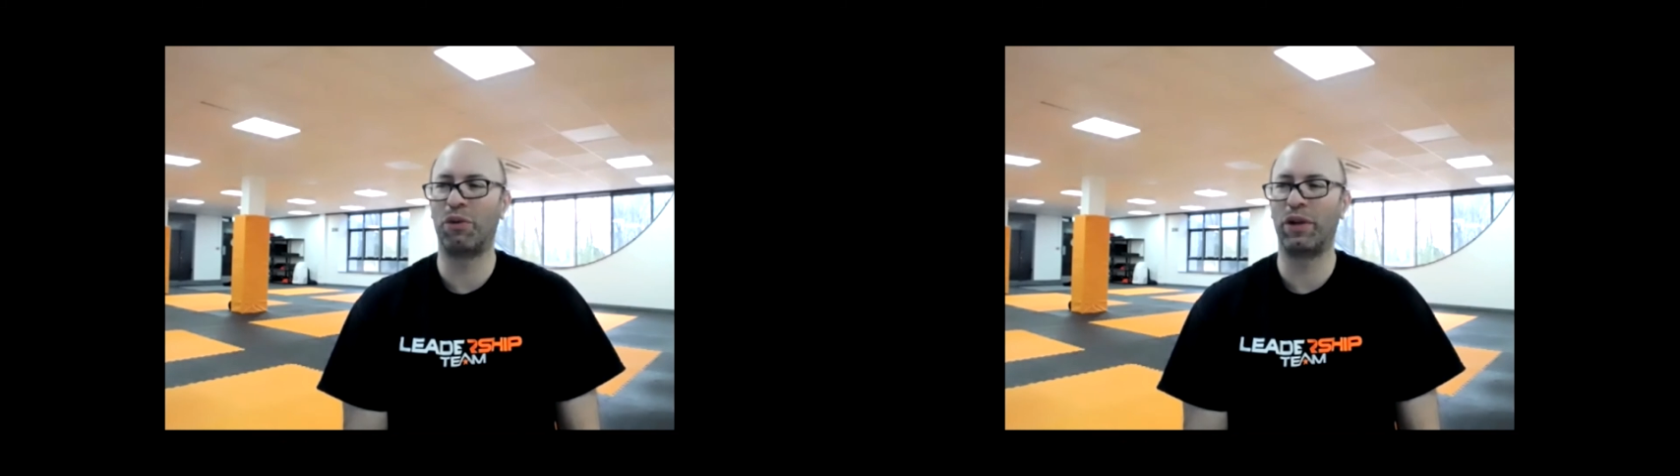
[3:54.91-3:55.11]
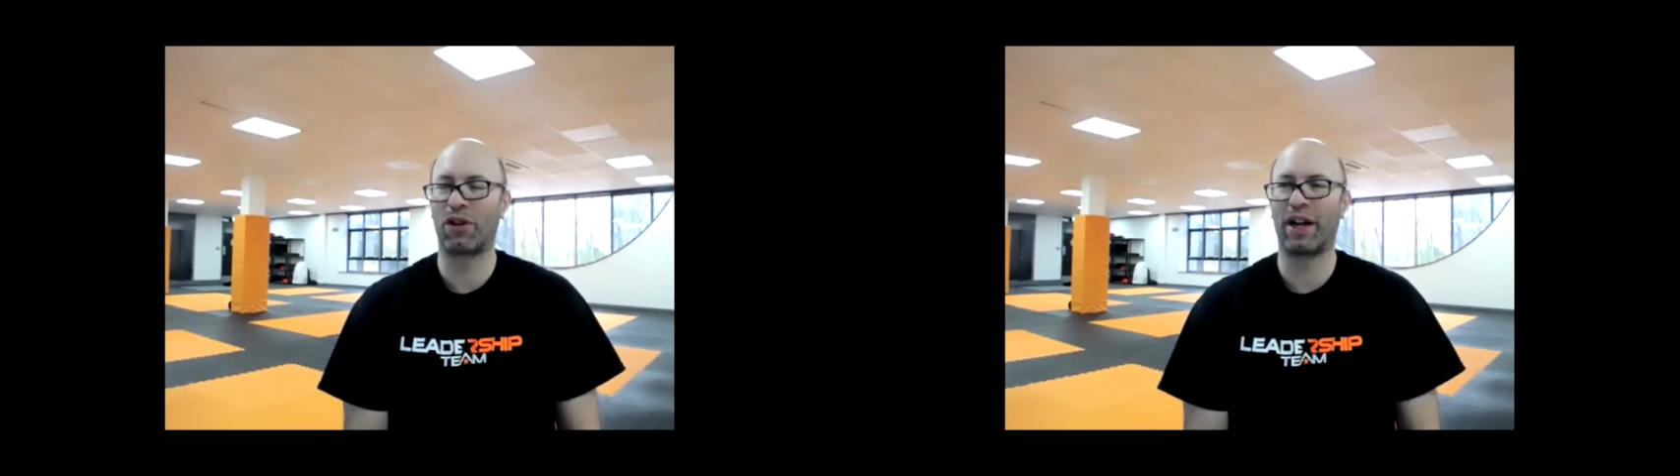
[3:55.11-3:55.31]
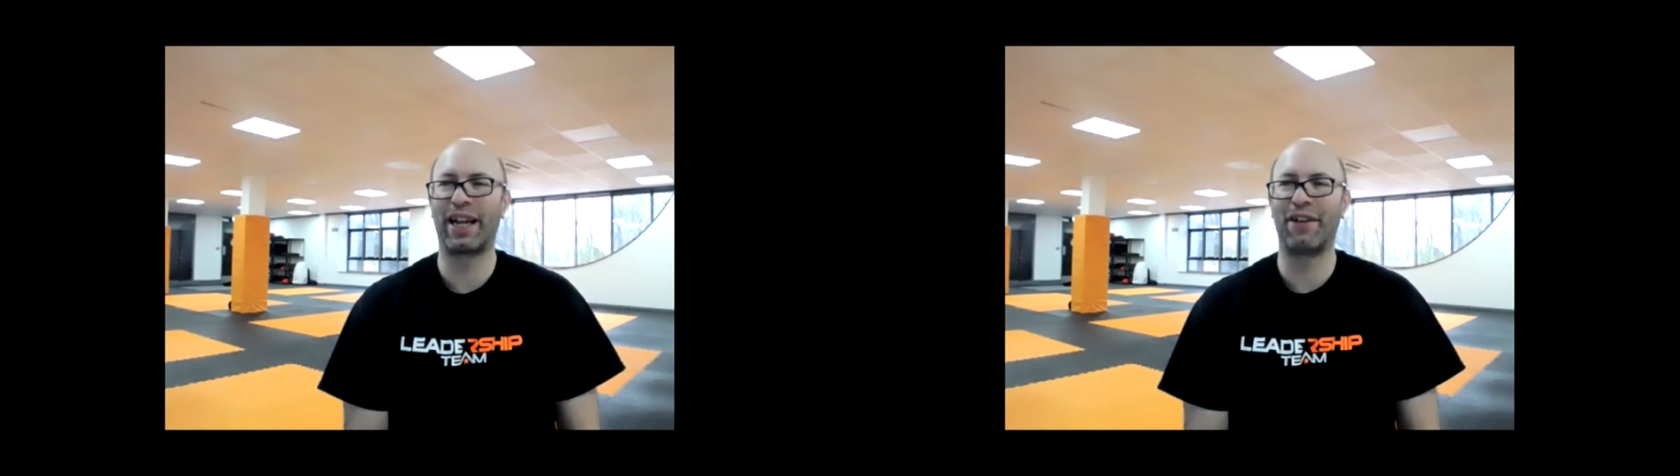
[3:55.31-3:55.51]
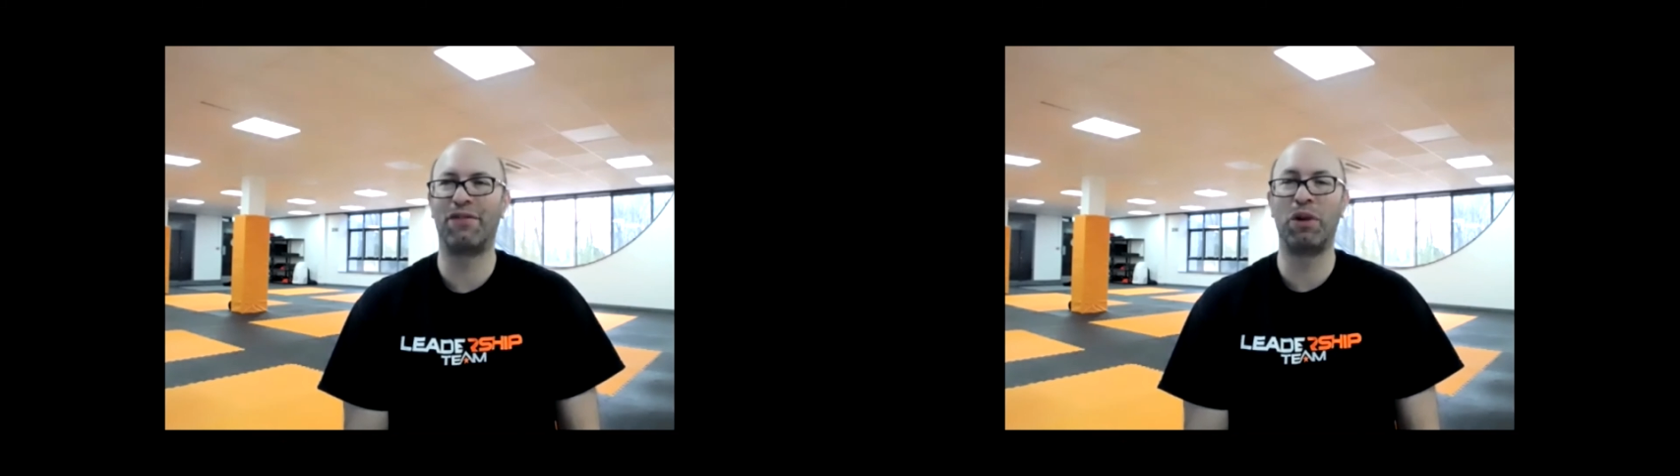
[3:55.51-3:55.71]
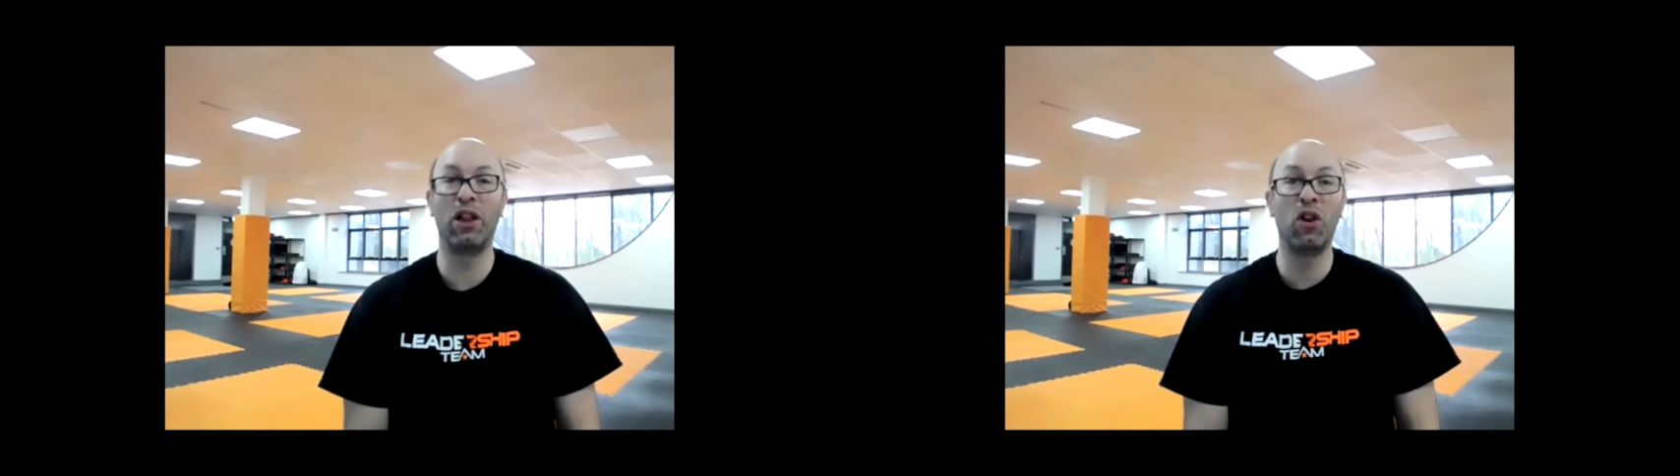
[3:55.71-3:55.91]

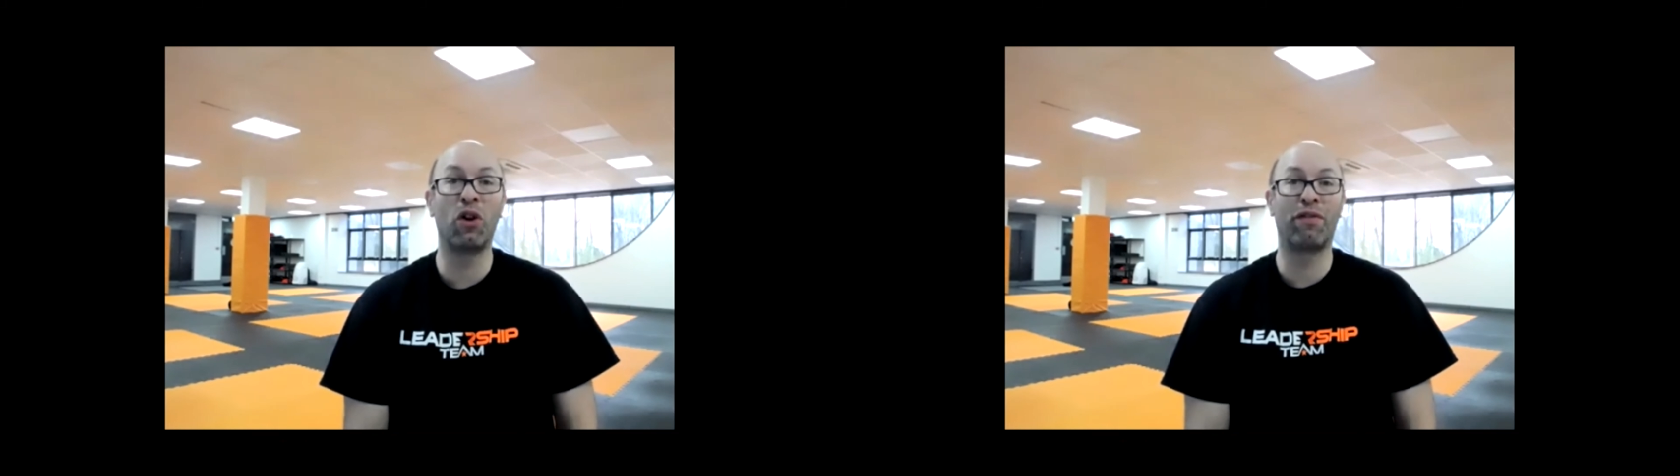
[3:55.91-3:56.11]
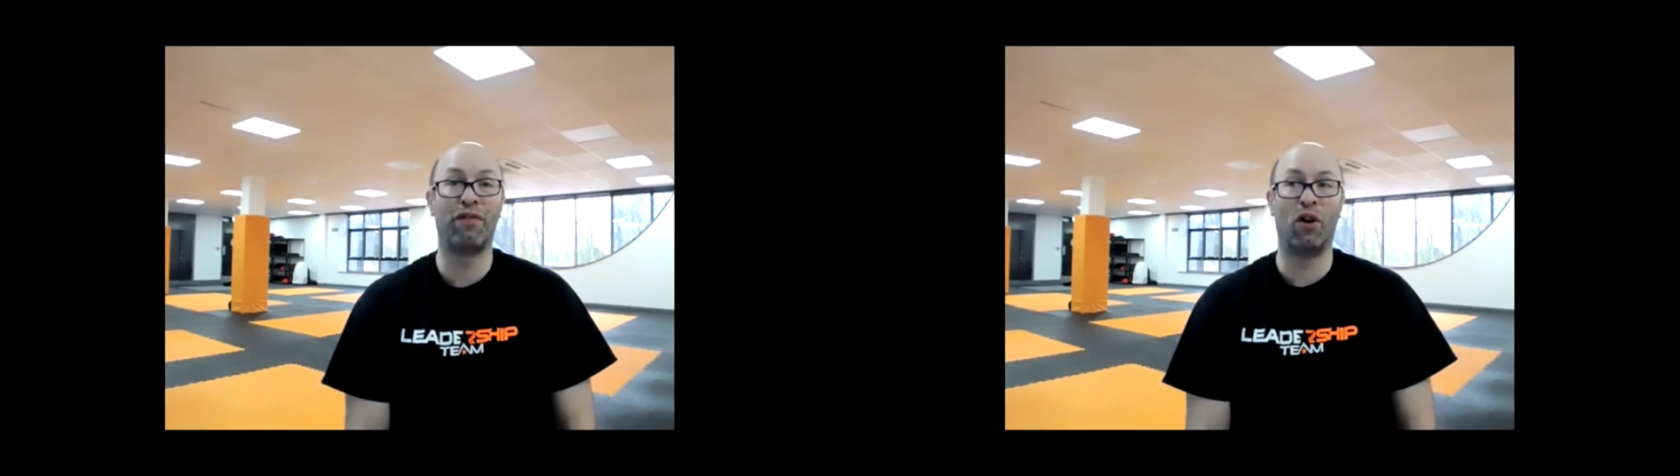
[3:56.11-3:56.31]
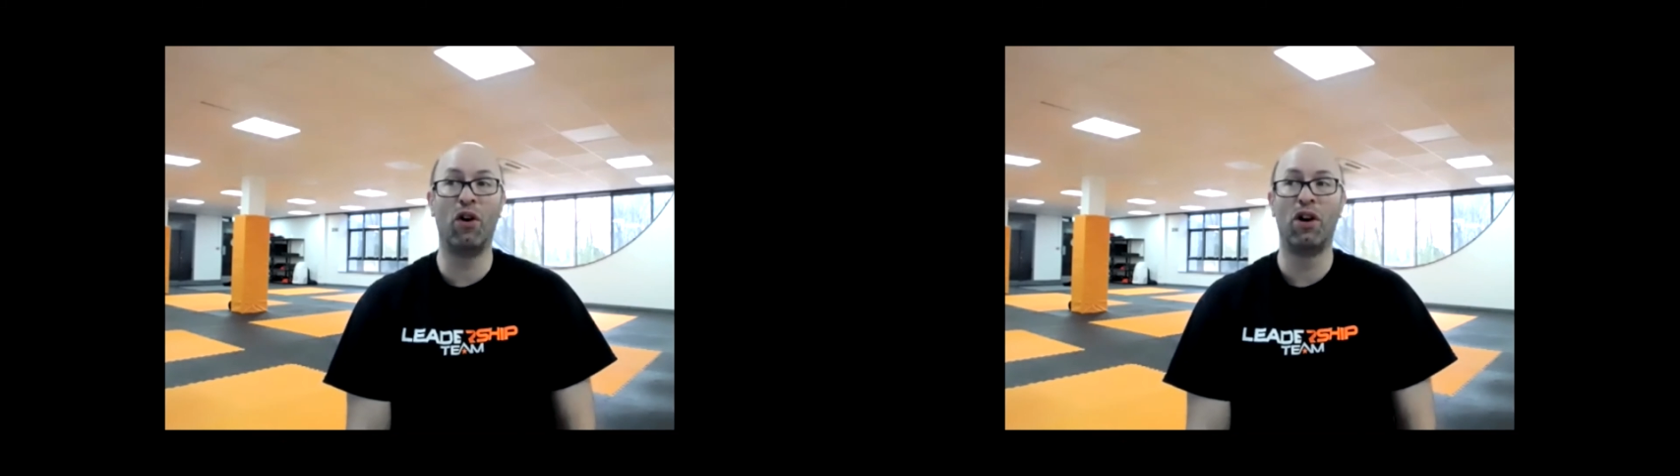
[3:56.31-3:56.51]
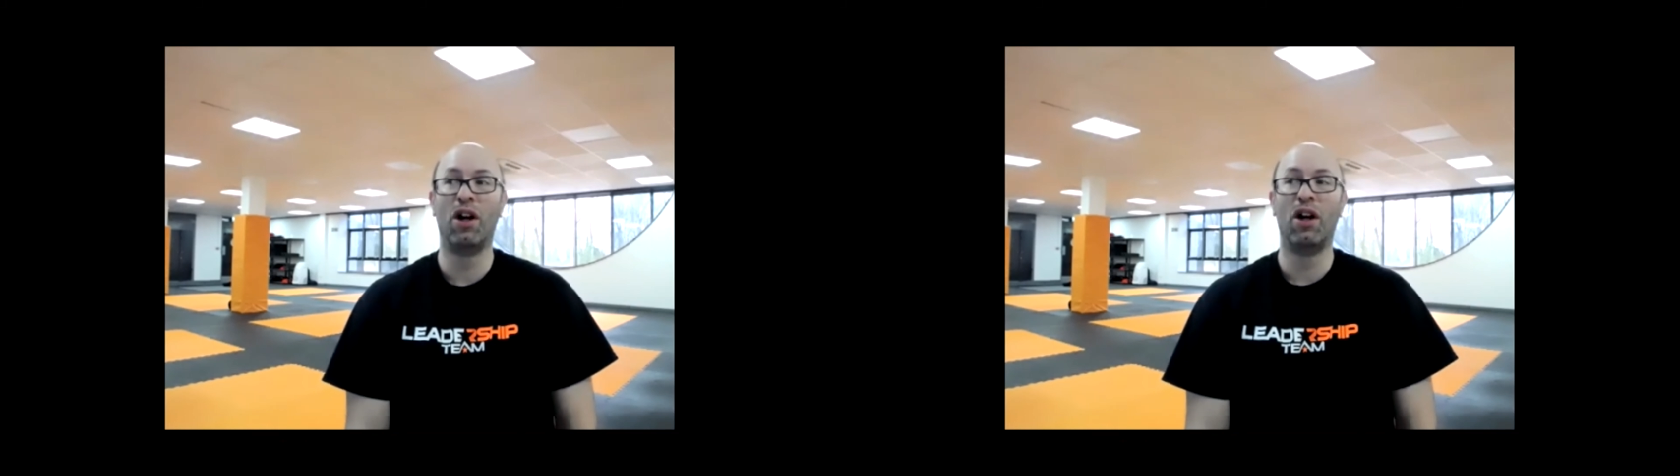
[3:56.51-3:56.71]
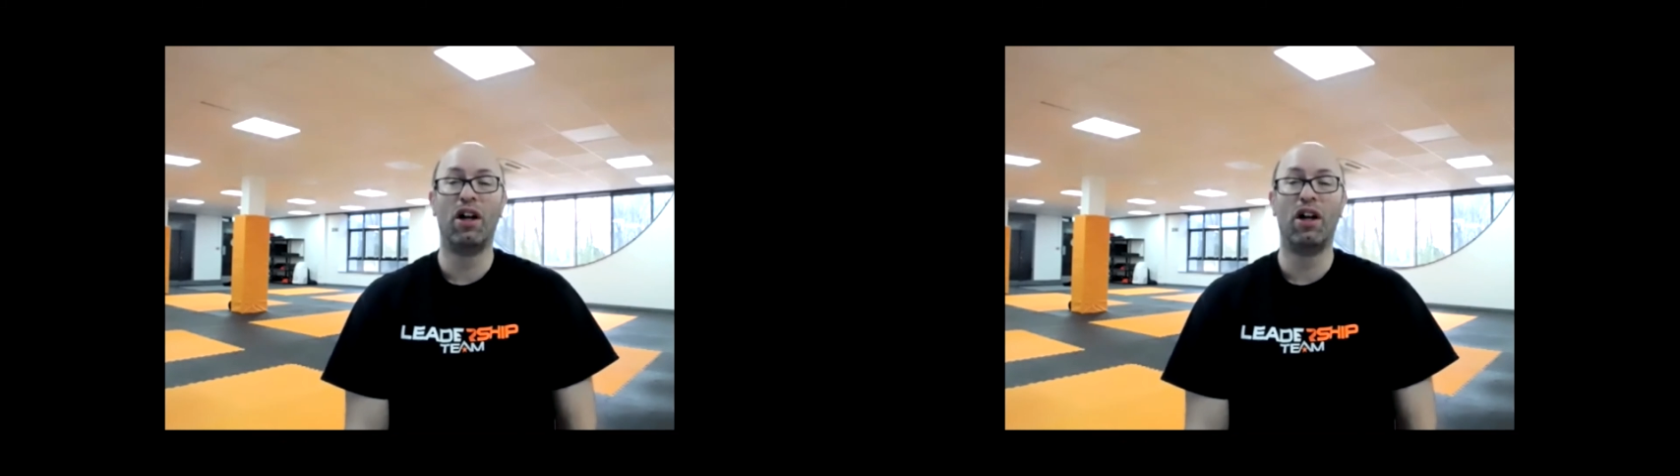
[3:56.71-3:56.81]
We look for